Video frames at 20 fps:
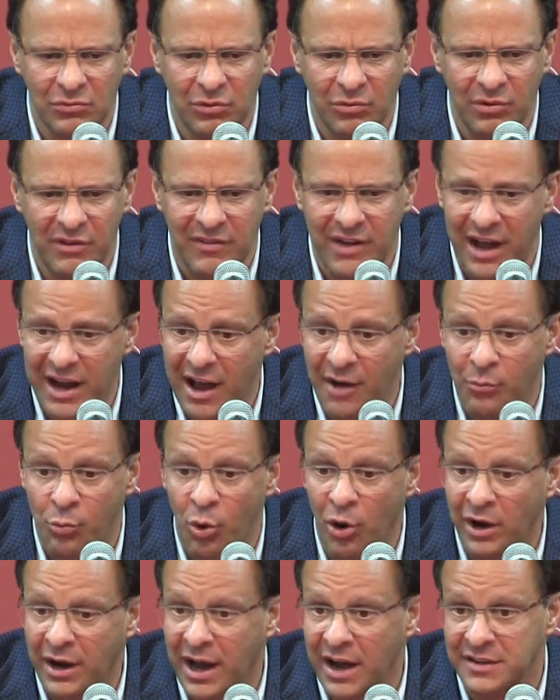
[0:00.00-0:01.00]
We've got to have
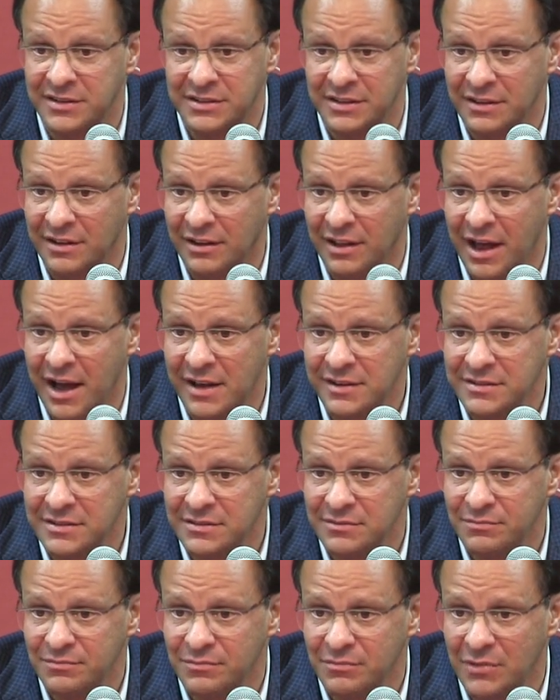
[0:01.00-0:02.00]
more guys to the glass
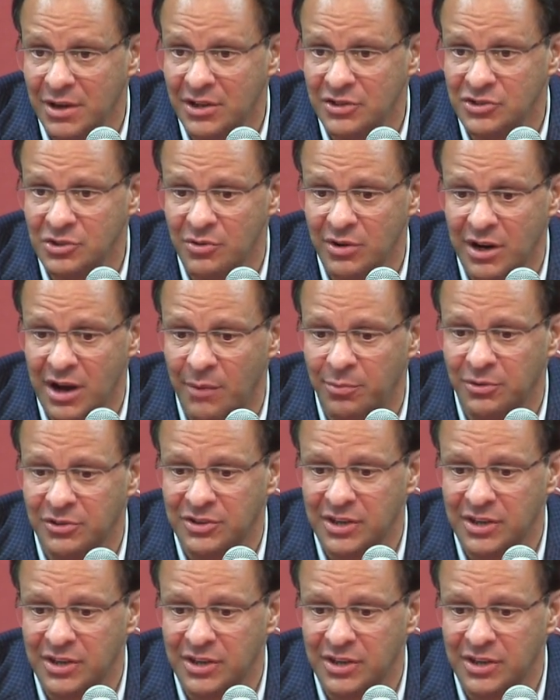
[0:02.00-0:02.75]
because there were a couple